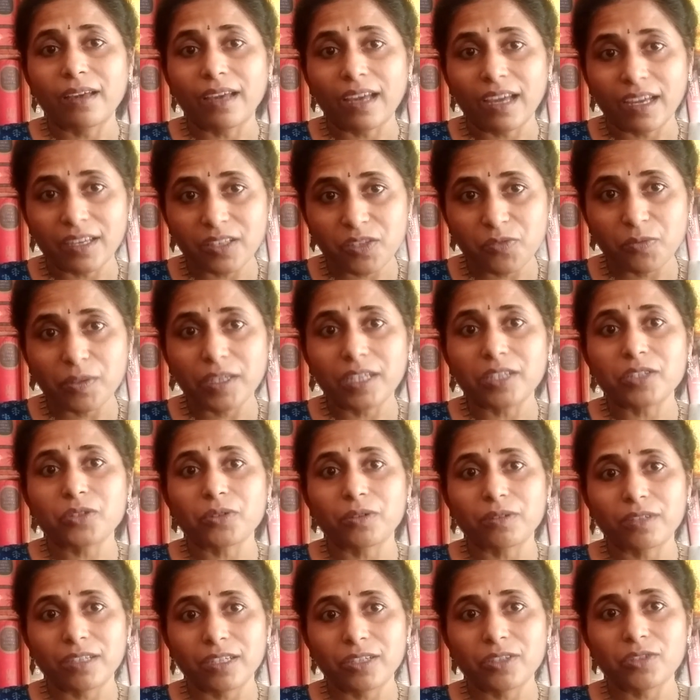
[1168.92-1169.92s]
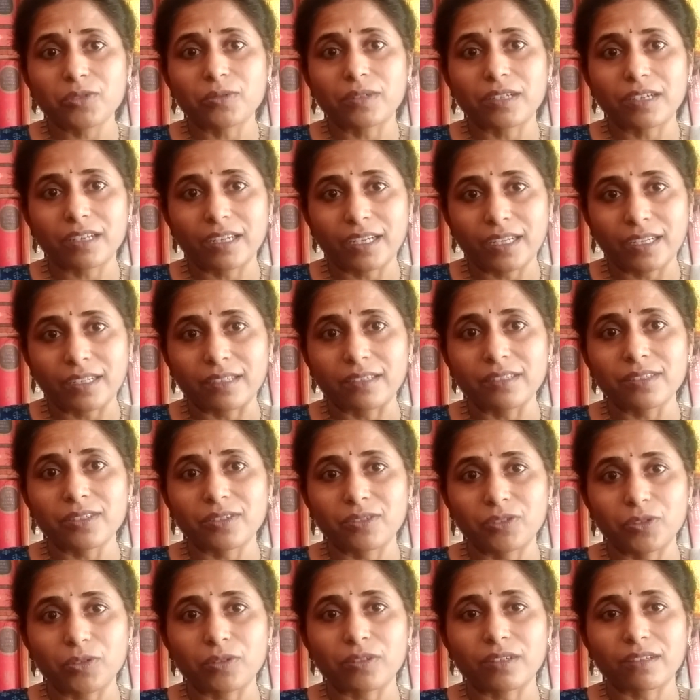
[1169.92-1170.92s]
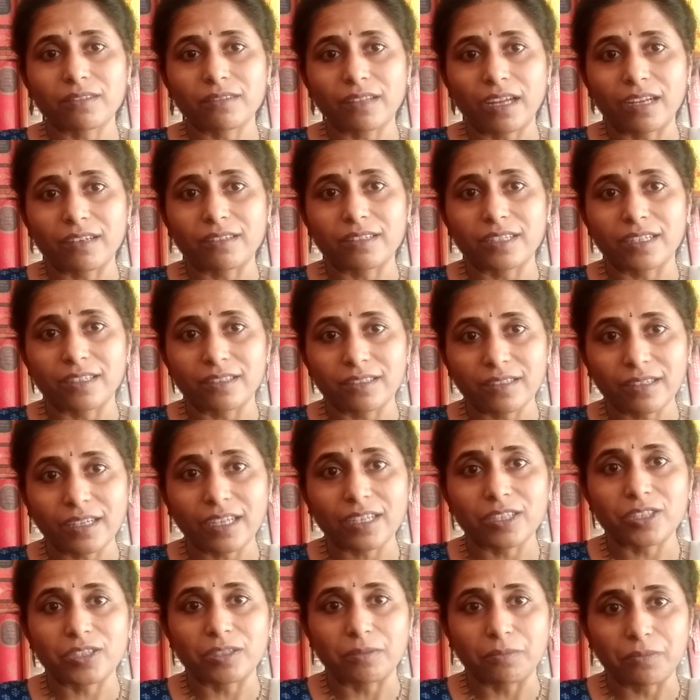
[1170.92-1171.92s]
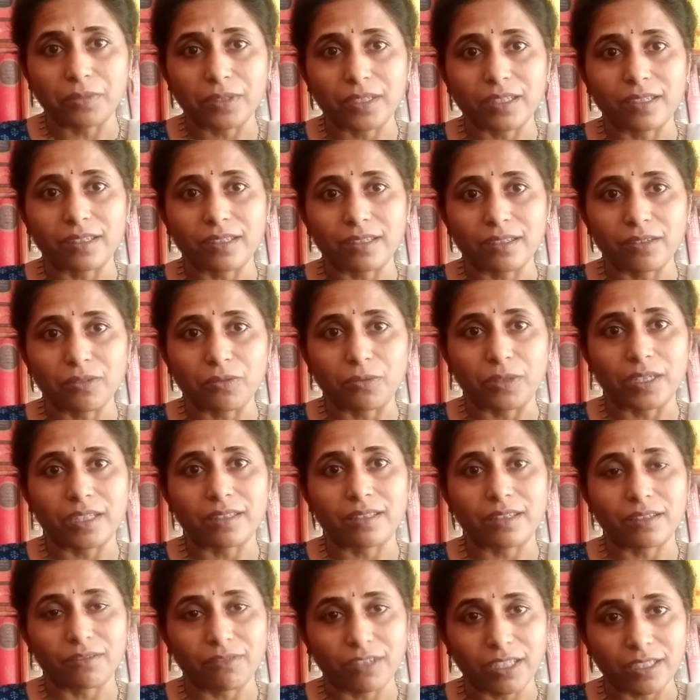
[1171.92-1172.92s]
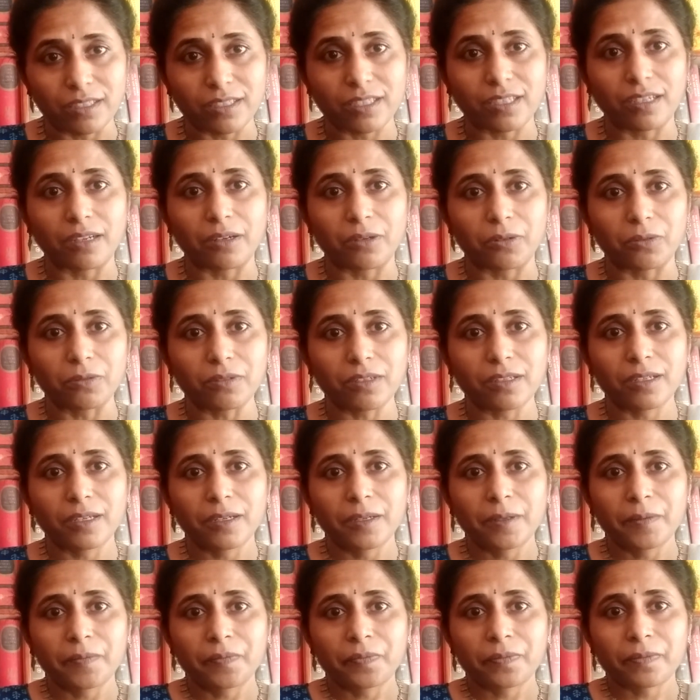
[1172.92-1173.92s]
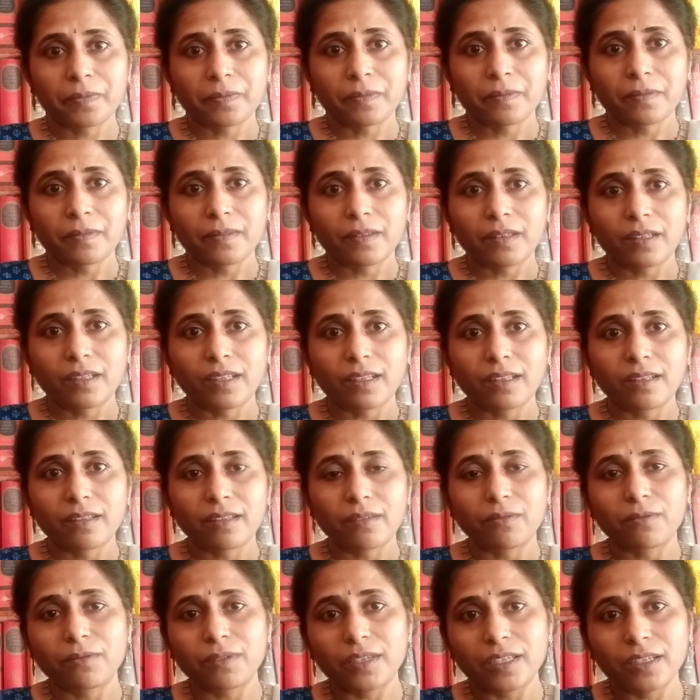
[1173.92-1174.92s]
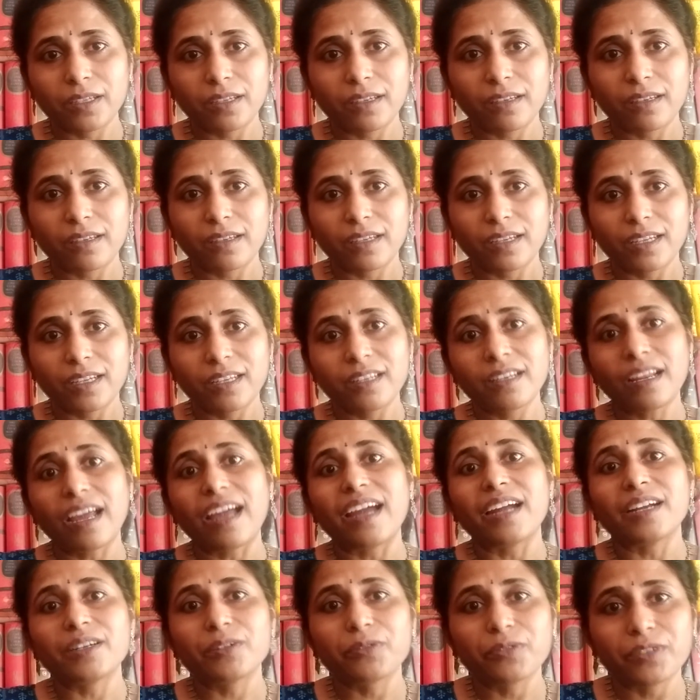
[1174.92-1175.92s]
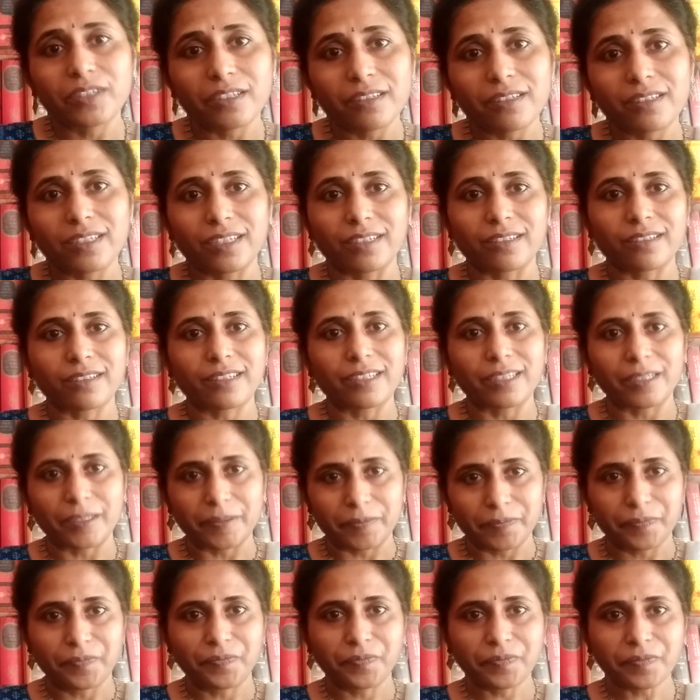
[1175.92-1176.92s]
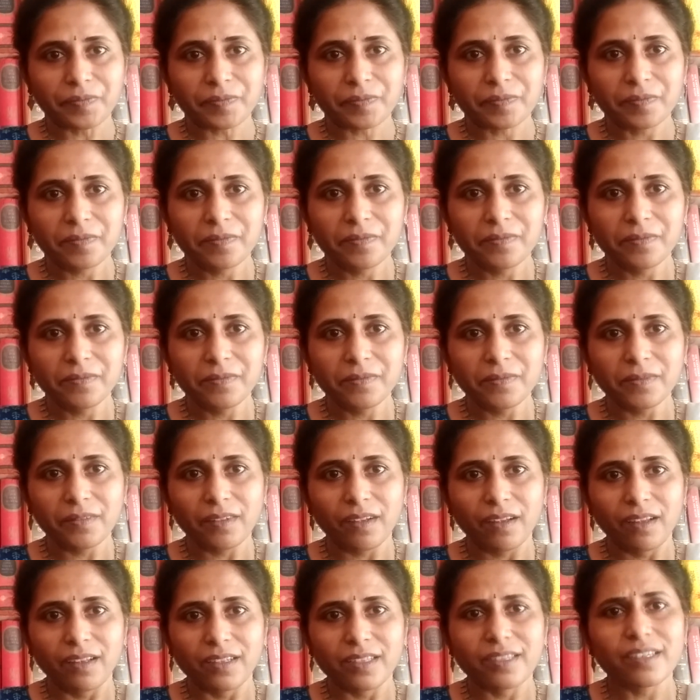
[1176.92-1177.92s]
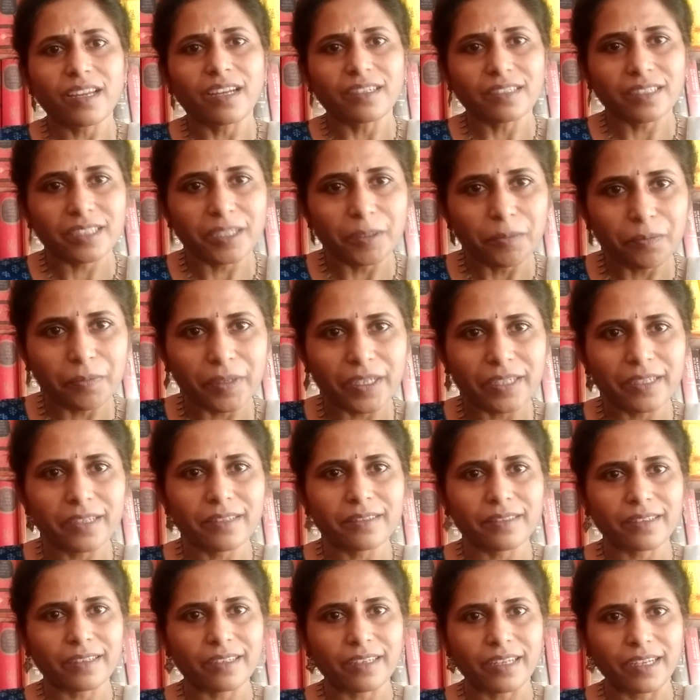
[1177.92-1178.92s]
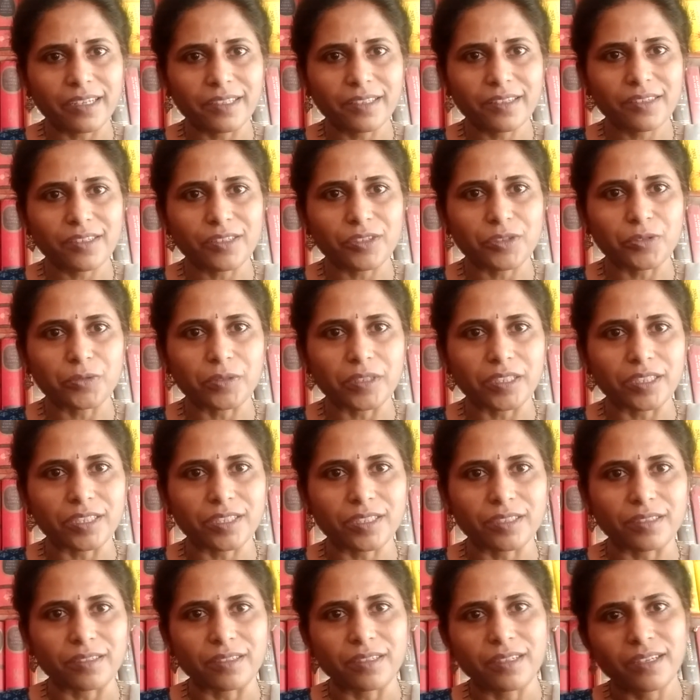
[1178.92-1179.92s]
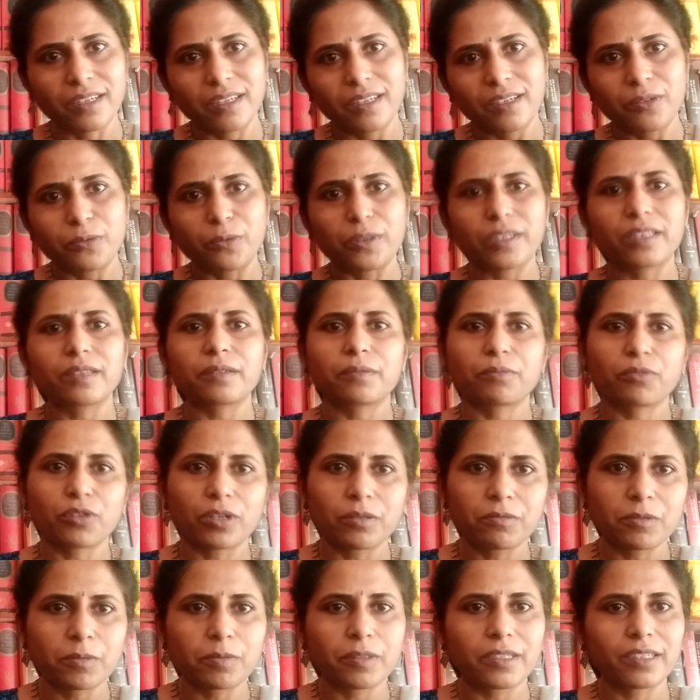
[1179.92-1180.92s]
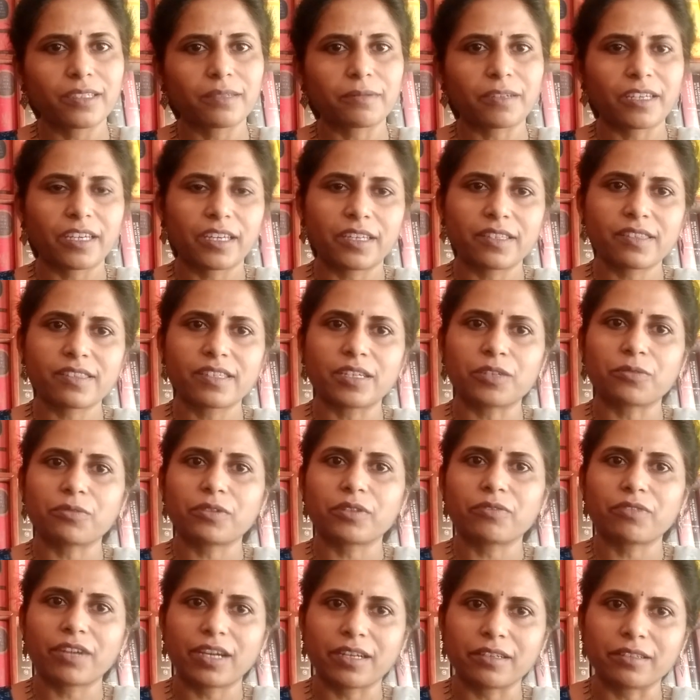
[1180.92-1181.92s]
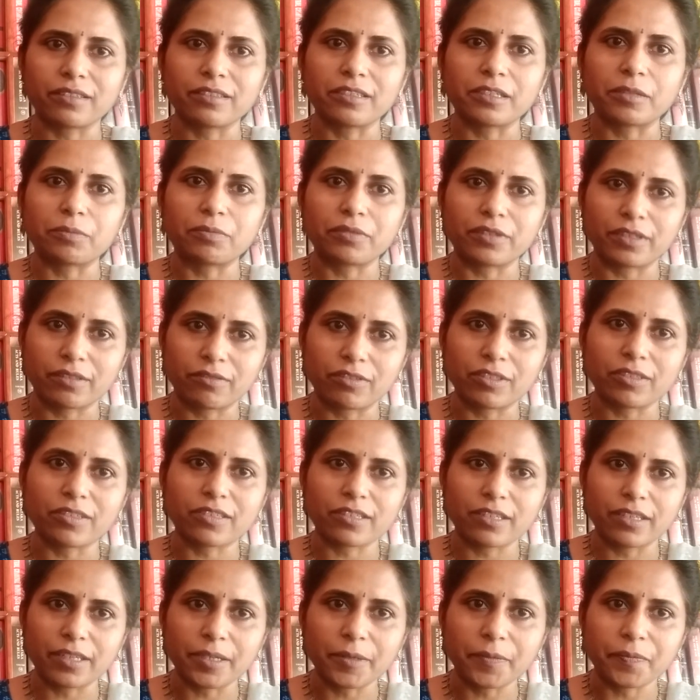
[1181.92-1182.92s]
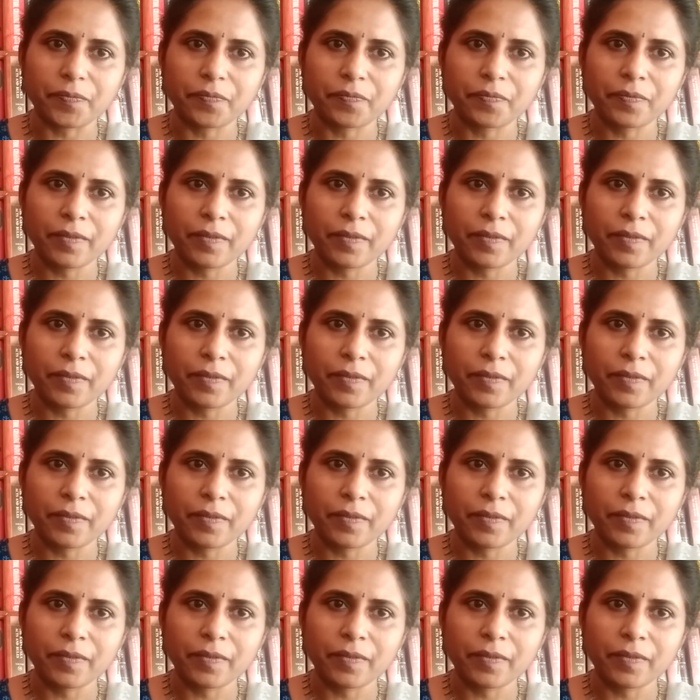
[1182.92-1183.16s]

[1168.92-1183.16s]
as we are talking to a client during that interaction period where they're venting out, we inadvertently start comparing the client's situation with probably a case that we have handled previously.